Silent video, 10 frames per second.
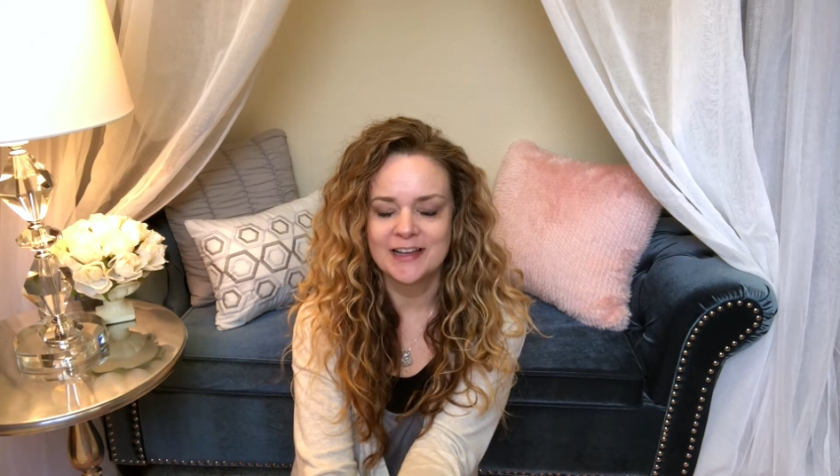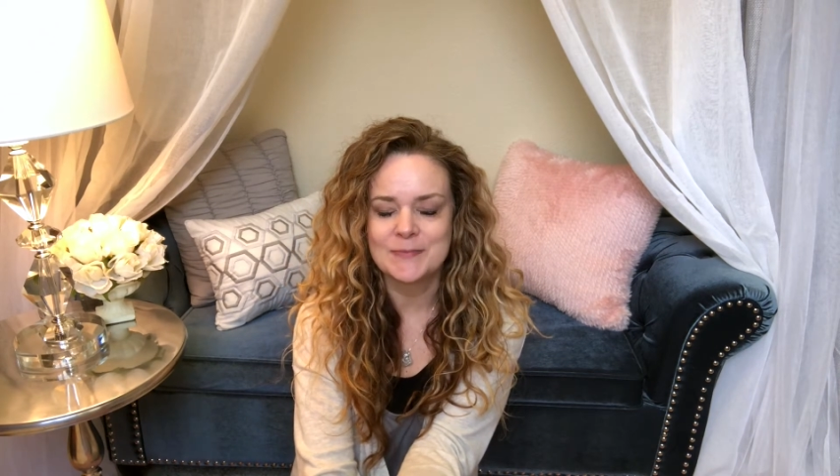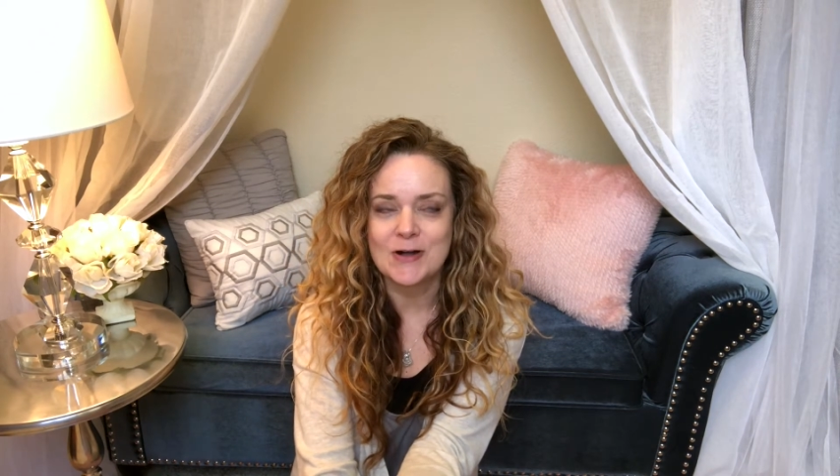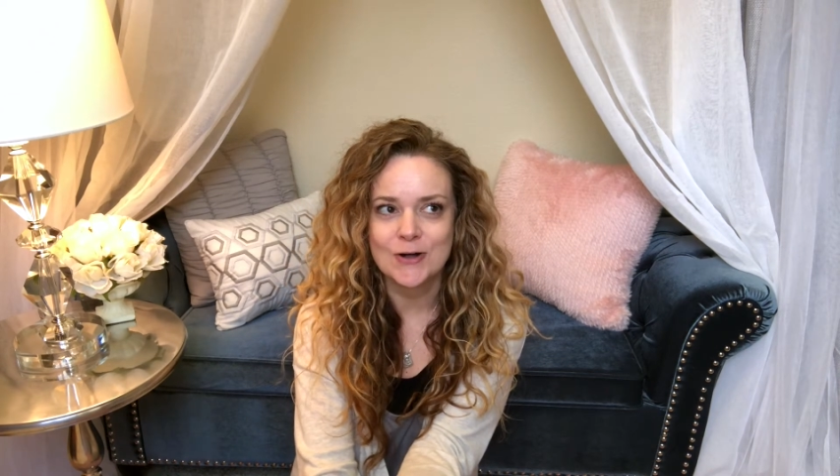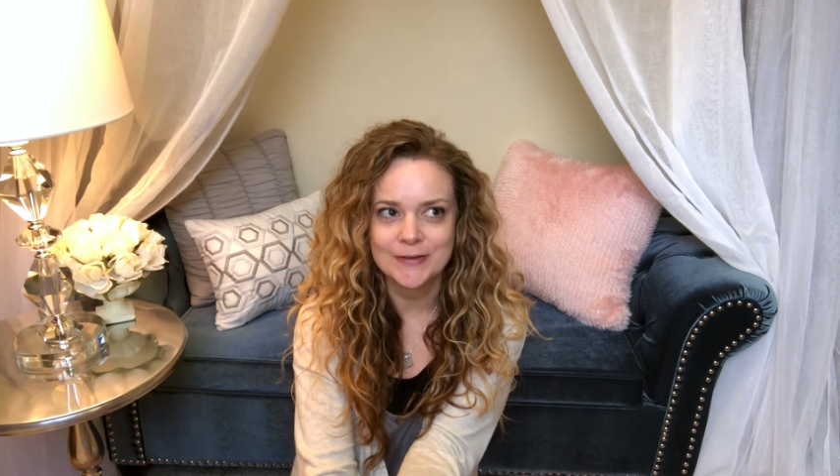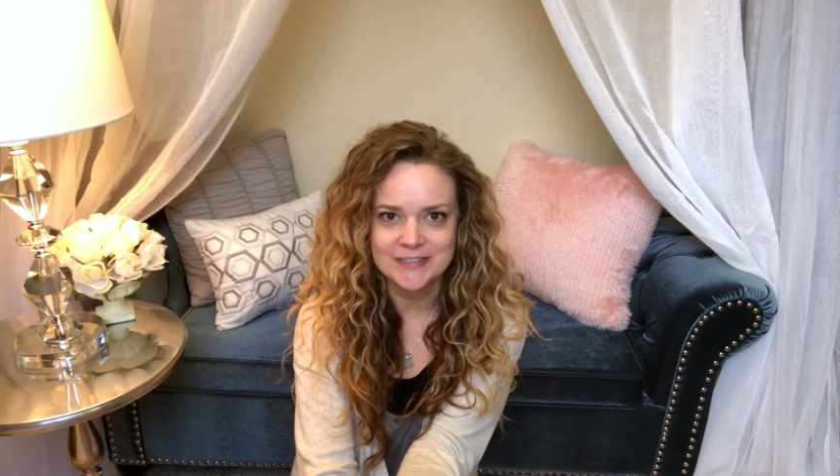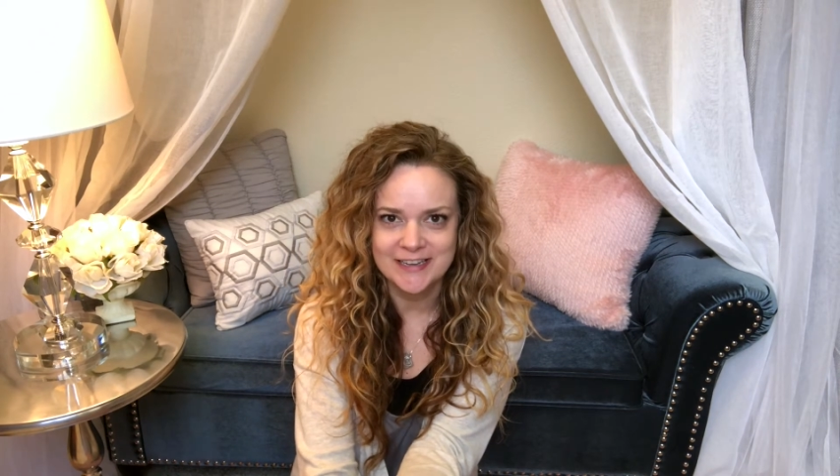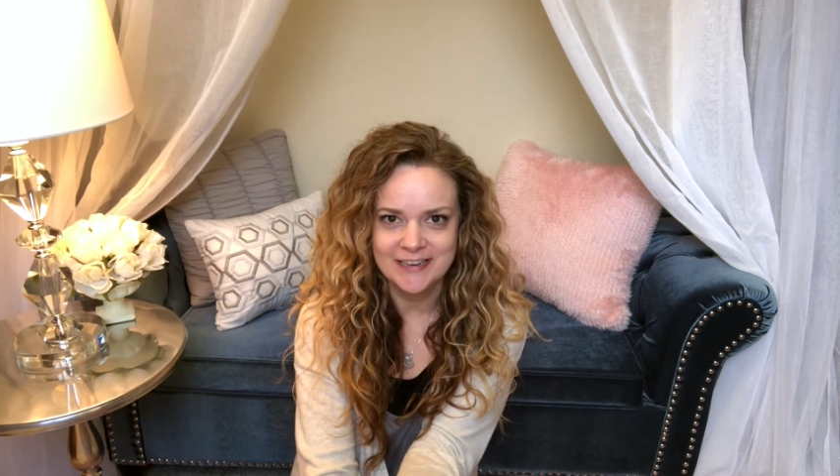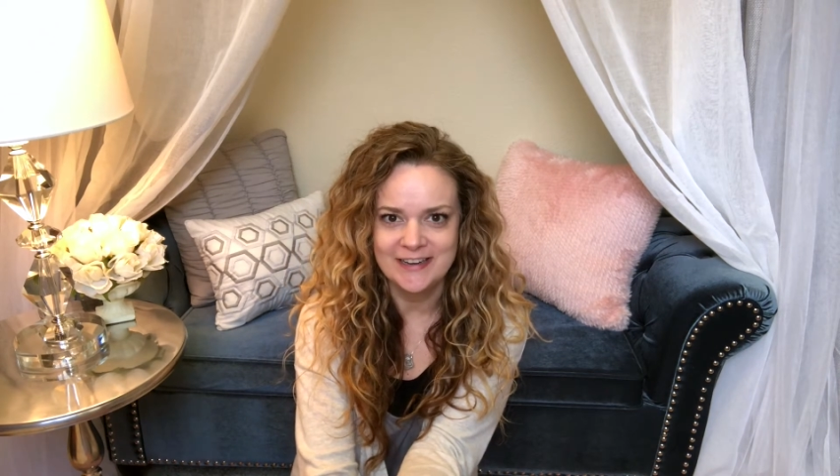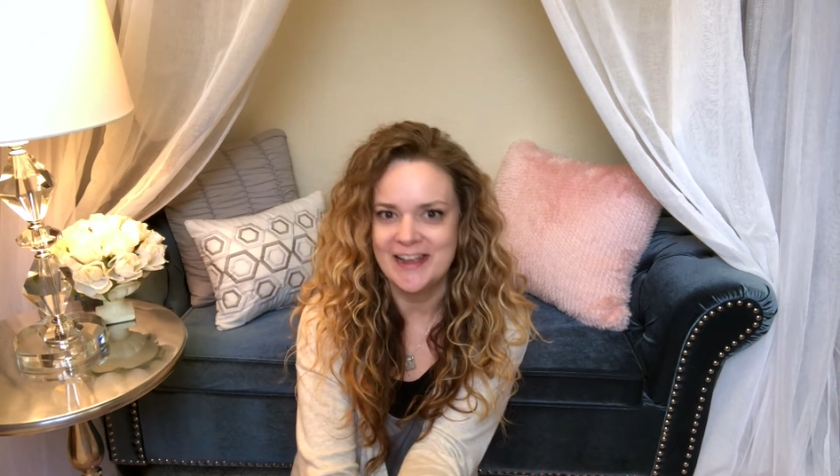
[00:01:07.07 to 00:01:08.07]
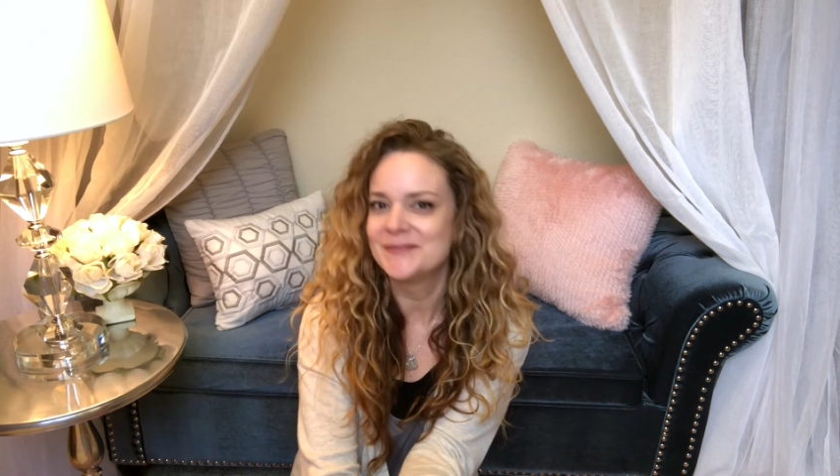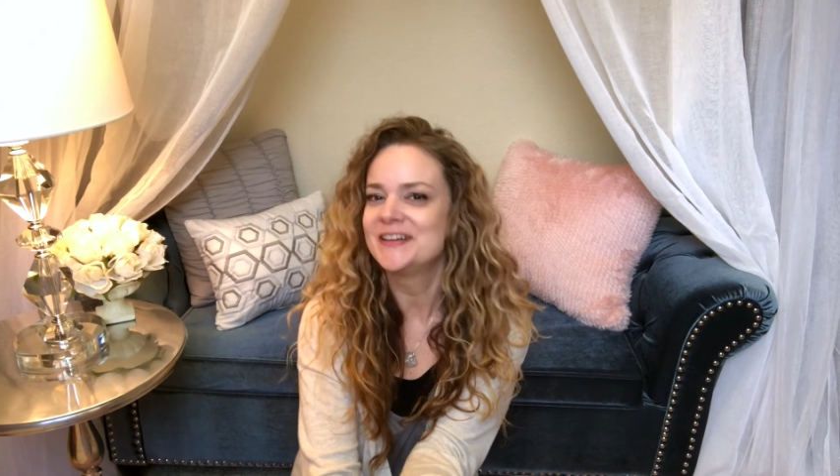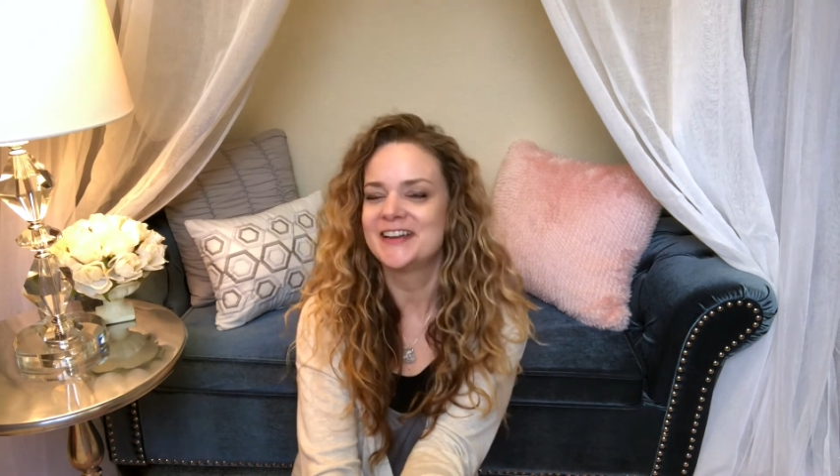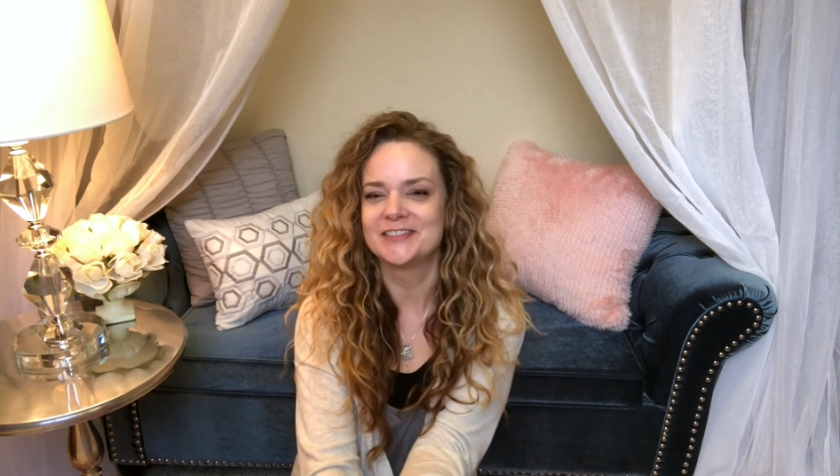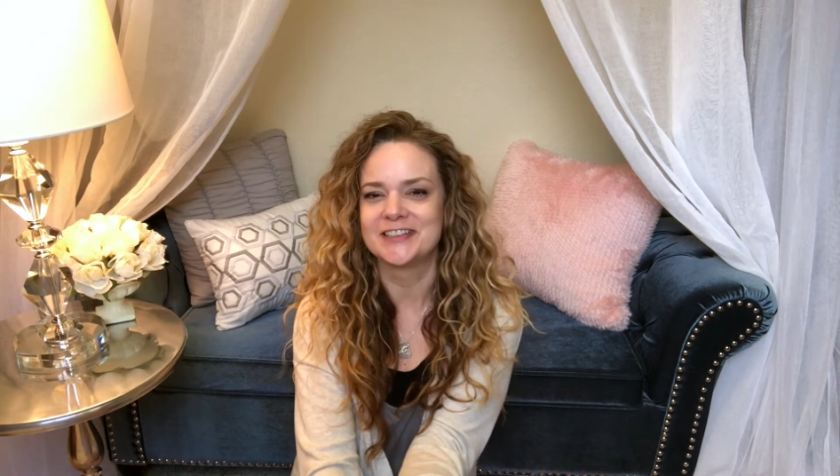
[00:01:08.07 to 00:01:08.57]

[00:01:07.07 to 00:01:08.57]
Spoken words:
I'm always getting hand-me-downs.